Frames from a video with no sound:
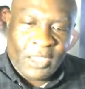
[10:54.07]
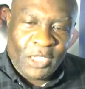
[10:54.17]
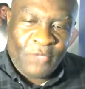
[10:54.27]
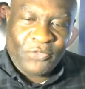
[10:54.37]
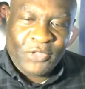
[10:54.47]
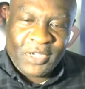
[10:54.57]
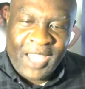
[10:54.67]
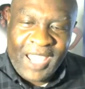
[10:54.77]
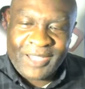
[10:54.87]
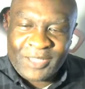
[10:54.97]
if you're
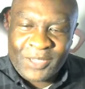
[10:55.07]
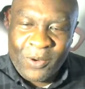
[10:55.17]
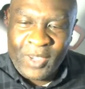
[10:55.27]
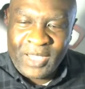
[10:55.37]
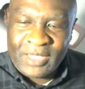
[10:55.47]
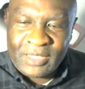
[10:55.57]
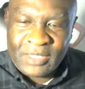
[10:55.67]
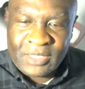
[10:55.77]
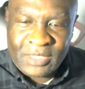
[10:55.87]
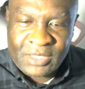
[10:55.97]
not going
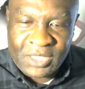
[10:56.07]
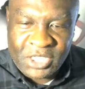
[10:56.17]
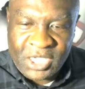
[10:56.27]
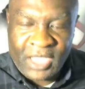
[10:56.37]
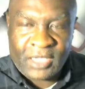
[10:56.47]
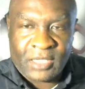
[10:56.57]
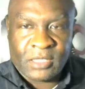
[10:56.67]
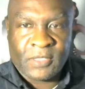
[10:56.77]
to change.